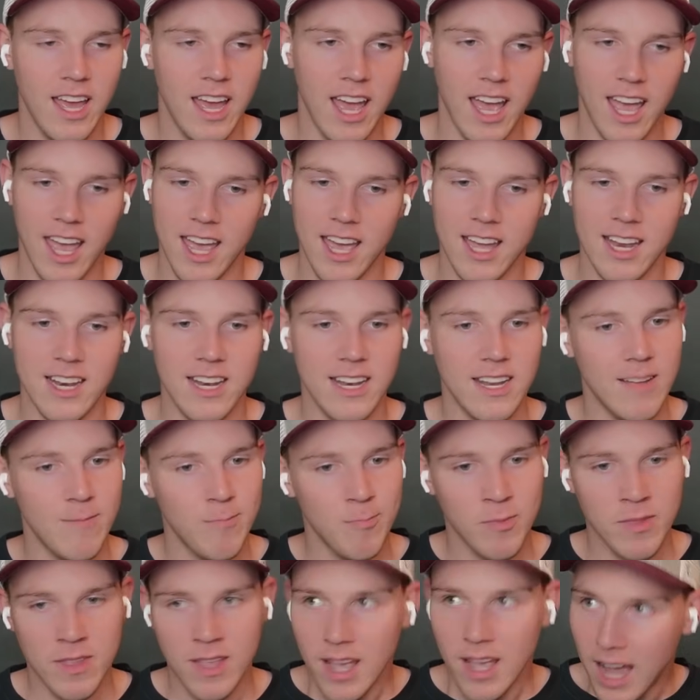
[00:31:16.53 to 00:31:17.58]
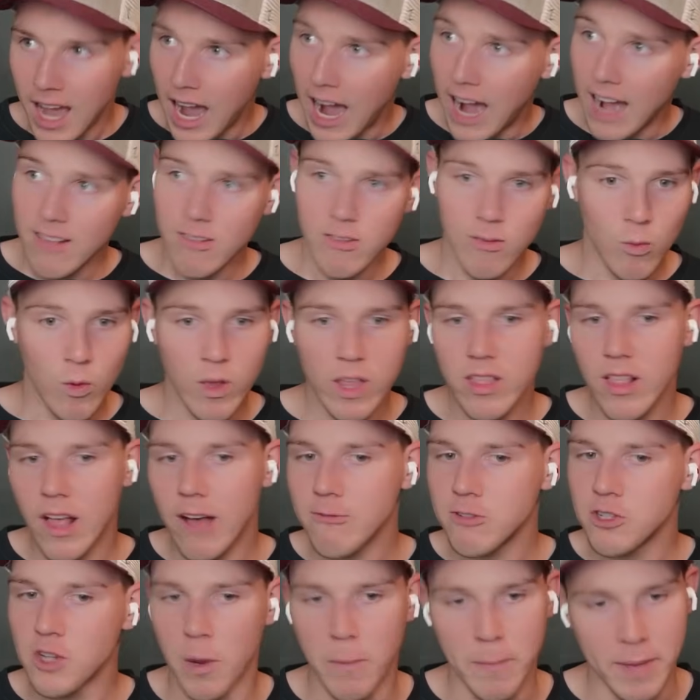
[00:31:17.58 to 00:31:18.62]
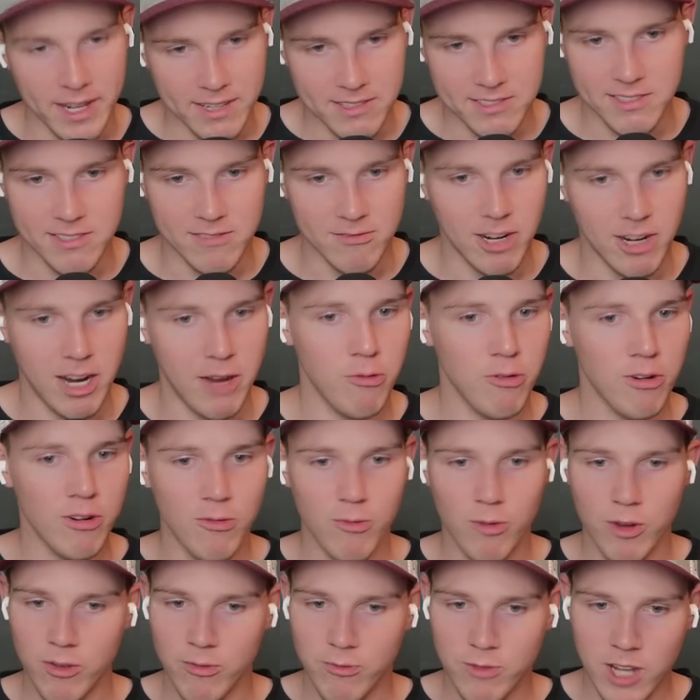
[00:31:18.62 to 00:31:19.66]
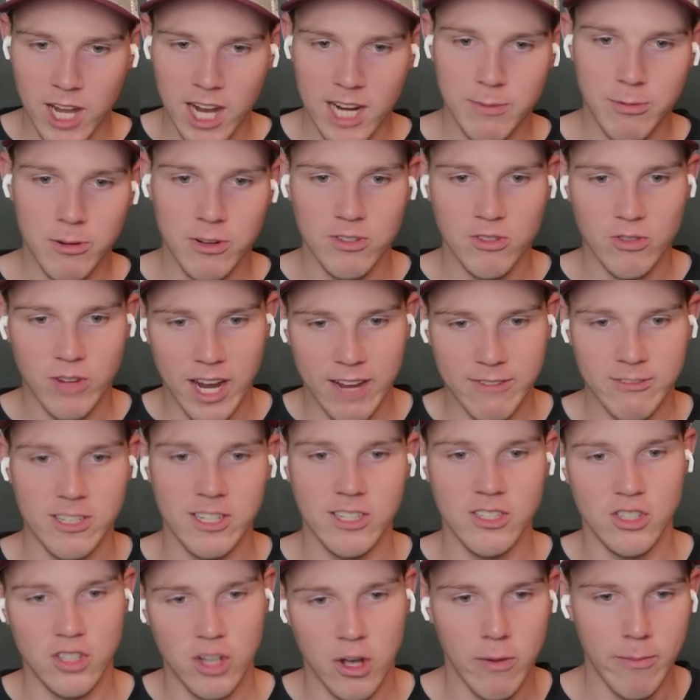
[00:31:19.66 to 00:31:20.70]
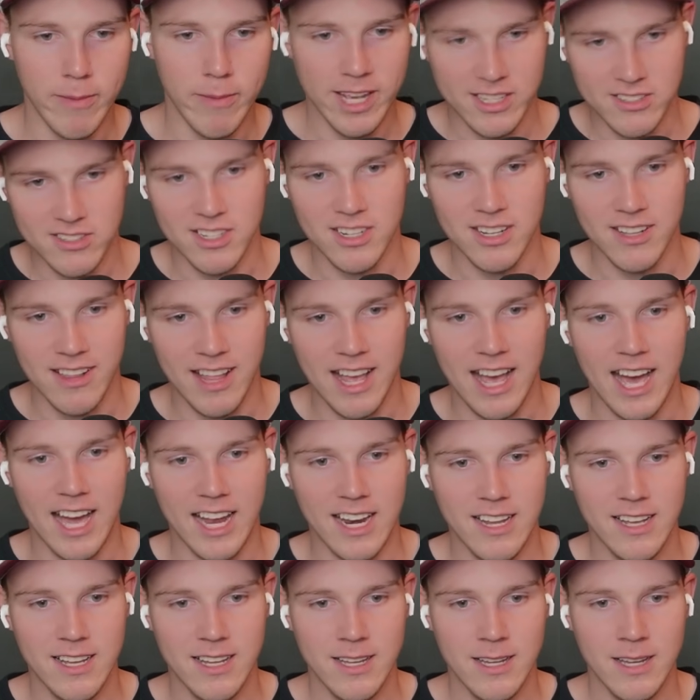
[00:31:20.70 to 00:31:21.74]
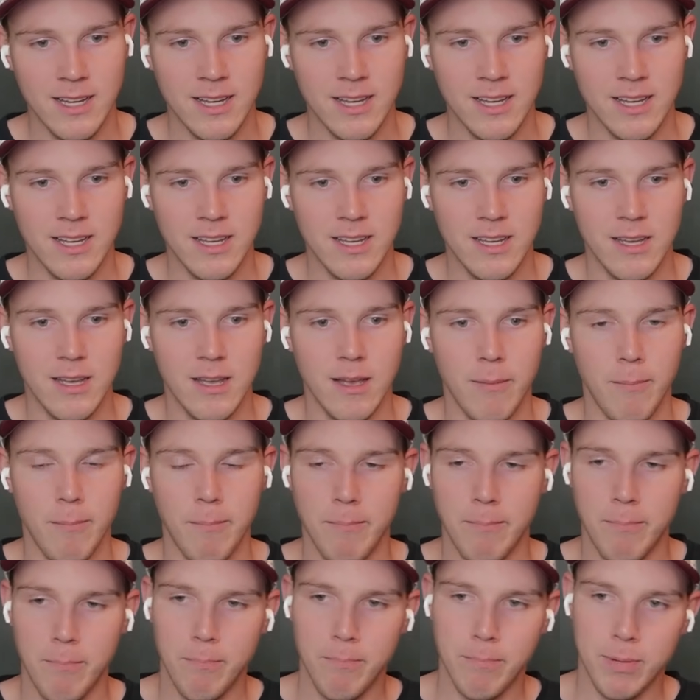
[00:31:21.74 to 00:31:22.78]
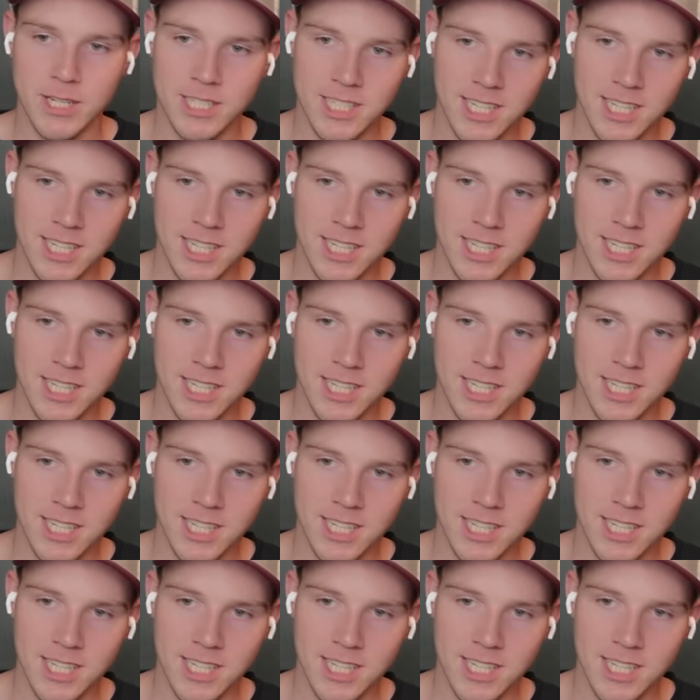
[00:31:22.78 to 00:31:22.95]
and we love Joe Mixon, right? We've talked about drafting Joe Mixon a lot, but to